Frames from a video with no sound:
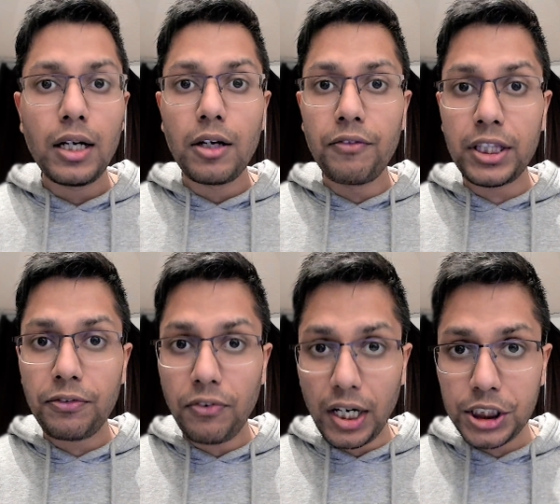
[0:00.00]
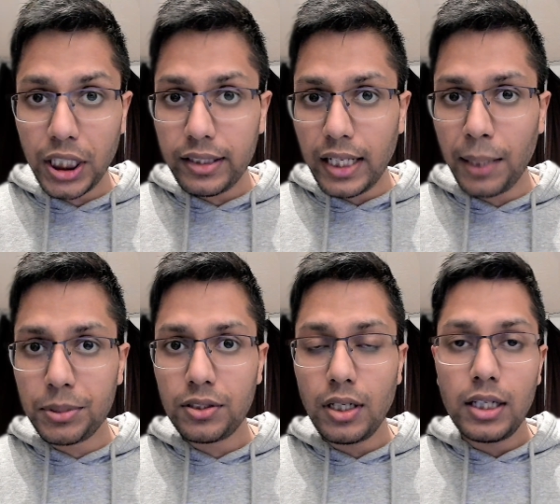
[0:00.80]
with function
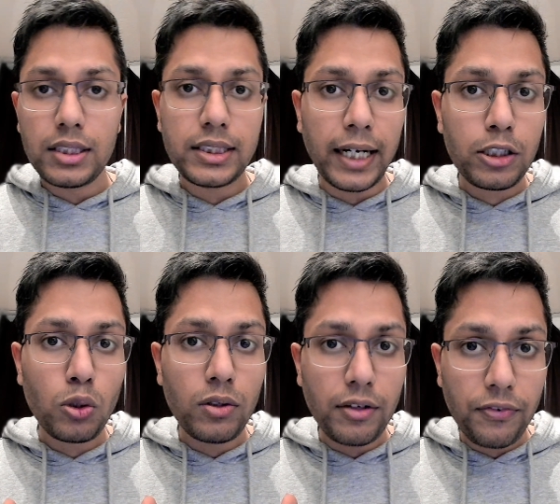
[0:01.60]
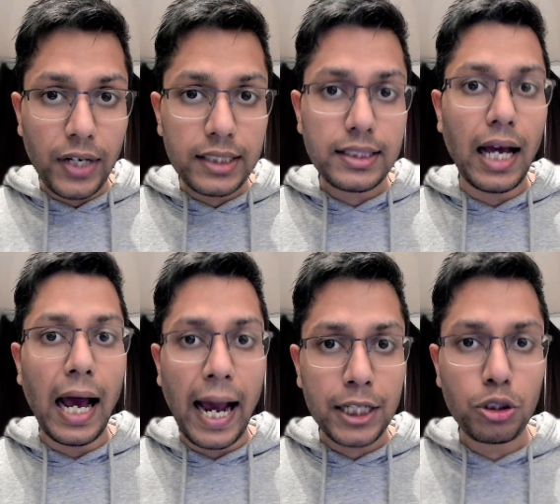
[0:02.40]
names set to reference the
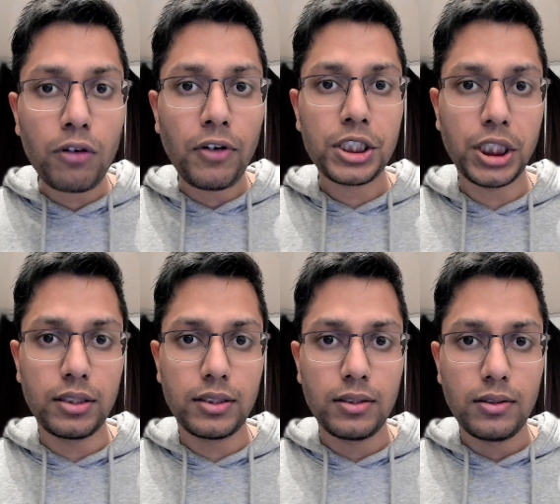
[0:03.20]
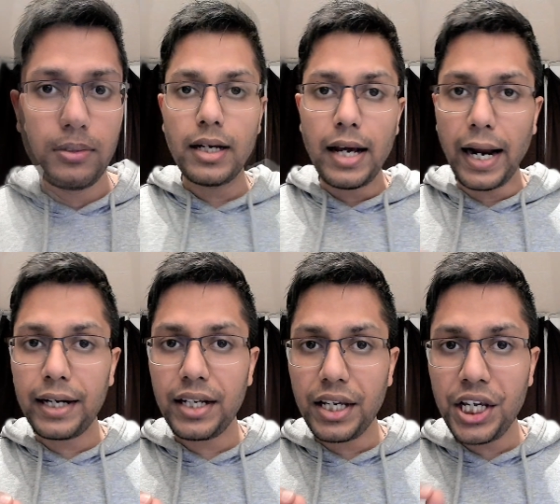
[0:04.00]
actual functions
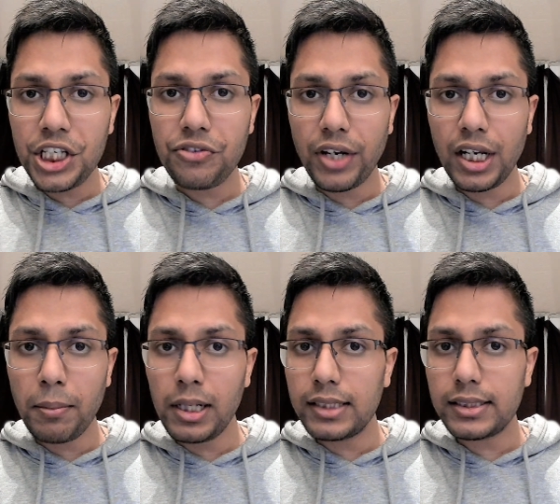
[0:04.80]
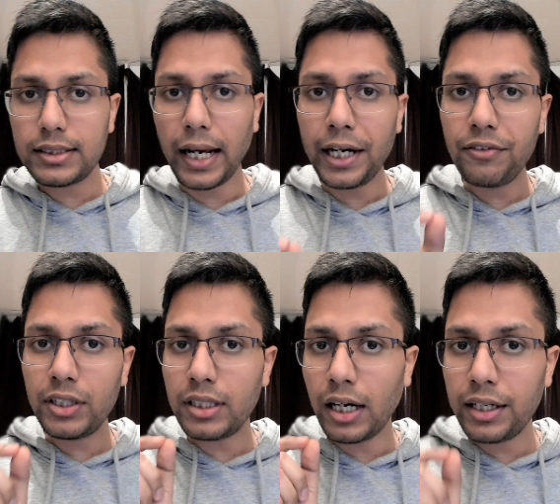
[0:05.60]
and each variable is assigned
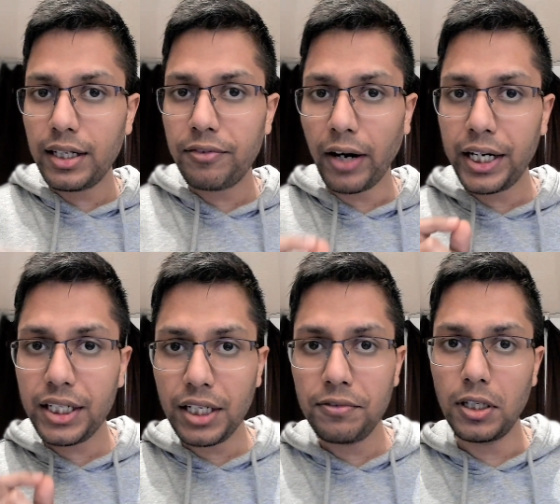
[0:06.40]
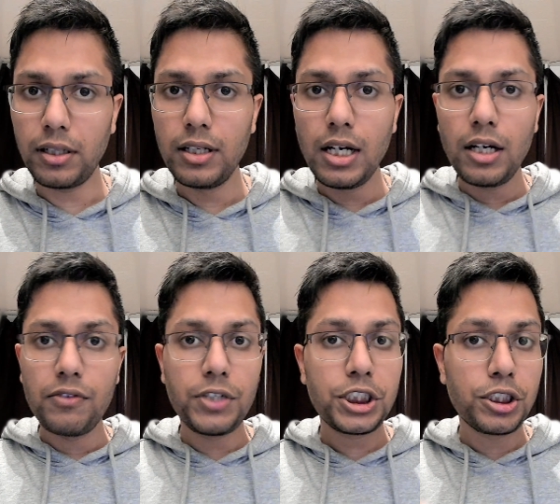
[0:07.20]
with undefined keyword
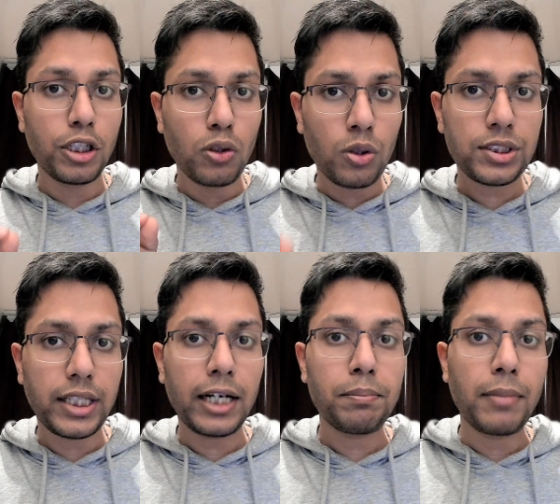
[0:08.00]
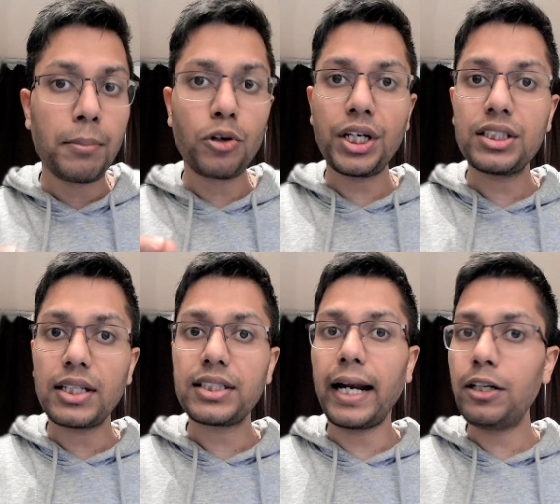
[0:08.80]
which denotes that memory is
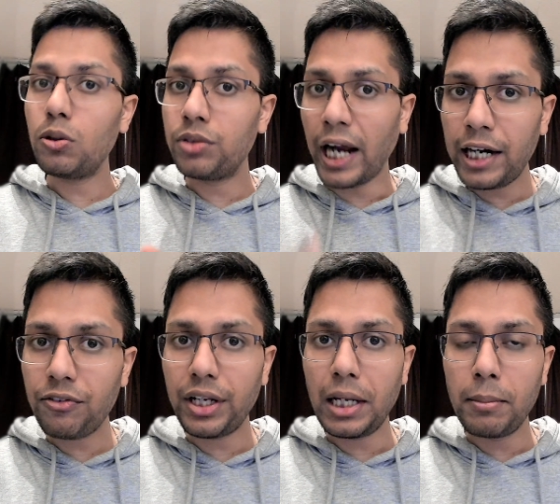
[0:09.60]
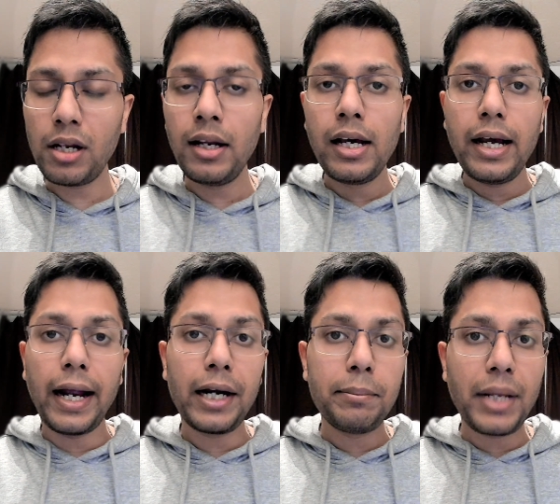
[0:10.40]
assigned to that variable
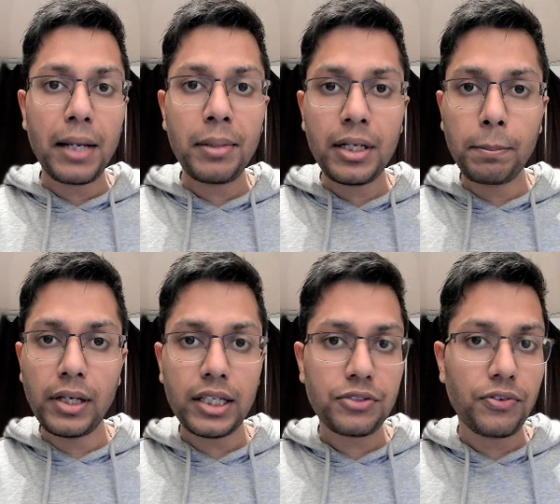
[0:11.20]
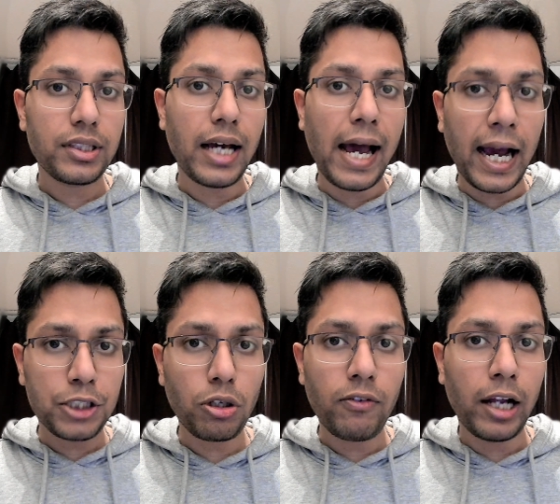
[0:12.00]
and may be replaced with the
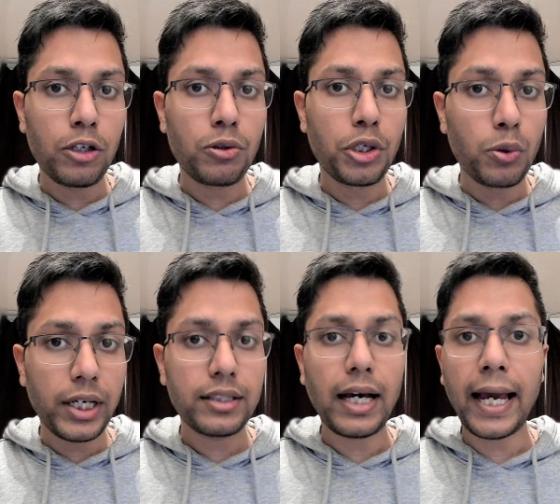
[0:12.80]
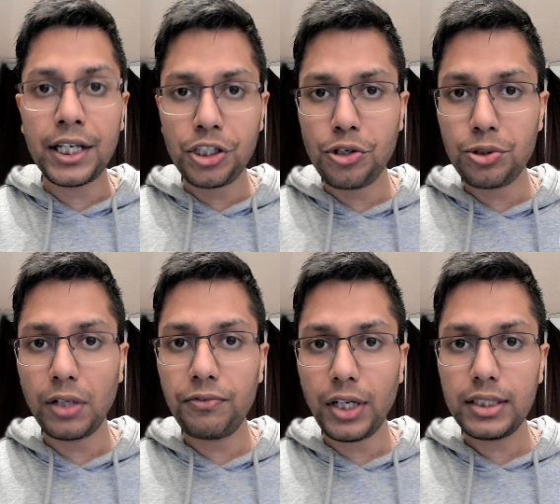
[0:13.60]
actual value during the
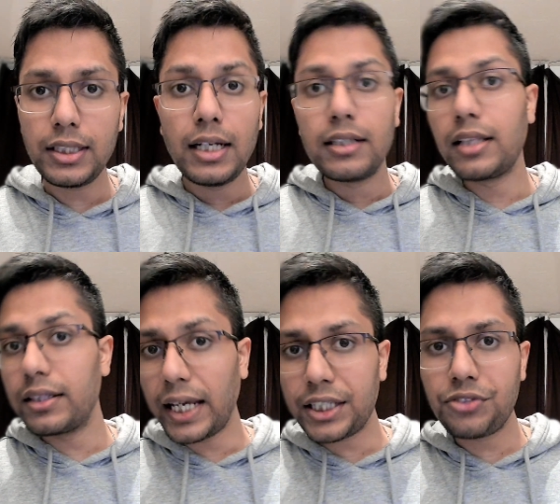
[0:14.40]
execution phase, the next